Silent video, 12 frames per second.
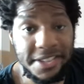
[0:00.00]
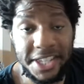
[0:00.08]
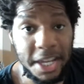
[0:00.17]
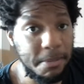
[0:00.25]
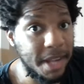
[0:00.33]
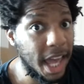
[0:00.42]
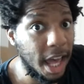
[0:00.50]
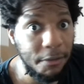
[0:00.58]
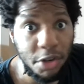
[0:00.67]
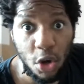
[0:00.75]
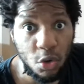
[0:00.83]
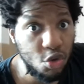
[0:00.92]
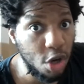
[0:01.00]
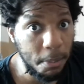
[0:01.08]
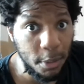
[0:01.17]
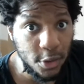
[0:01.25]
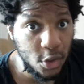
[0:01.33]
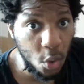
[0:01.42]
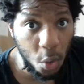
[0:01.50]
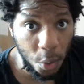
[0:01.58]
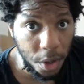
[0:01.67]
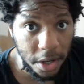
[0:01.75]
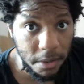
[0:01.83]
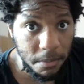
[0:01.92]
seem to have no trouble scoring.